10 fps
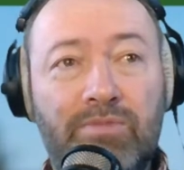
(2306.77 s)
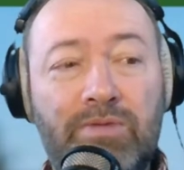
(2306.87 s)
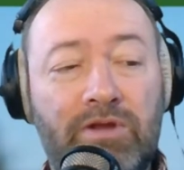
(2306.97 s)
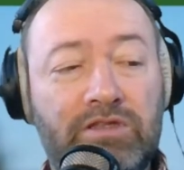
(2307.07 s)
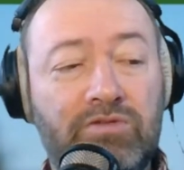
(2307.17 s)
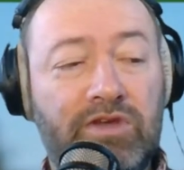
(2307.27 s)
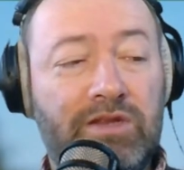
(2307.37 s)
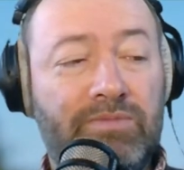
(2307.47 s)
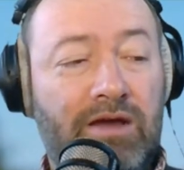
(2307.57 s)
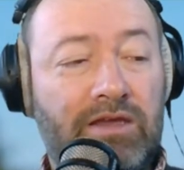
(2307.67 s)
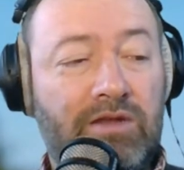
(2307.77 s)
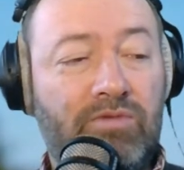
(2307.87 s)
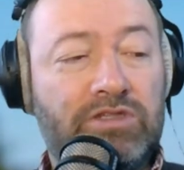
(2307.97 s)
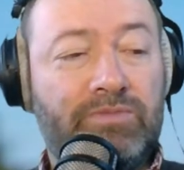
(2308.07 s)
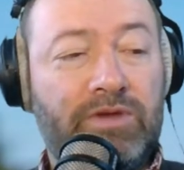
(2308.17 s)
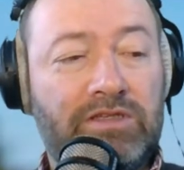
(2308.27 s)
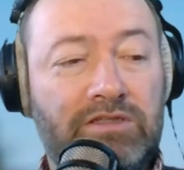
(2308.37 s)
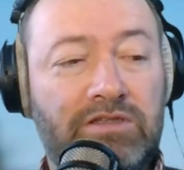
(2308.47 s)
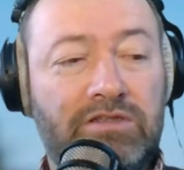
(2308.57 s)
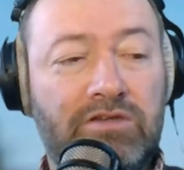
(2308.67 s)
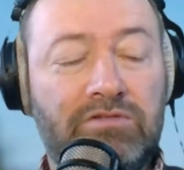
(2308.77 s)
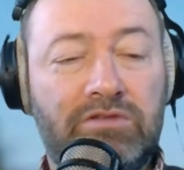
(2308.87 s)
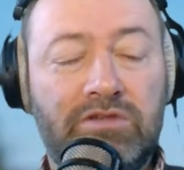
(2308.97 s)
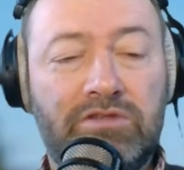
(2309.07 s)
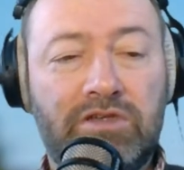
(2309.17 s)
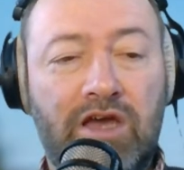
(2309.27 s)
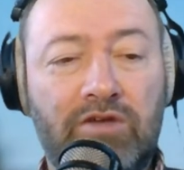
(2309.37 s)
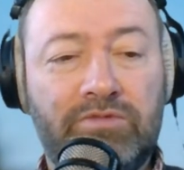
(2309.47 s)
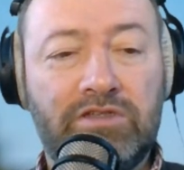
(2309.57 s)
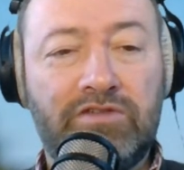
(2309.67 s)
people are talking about, what's the best thing to do to cope,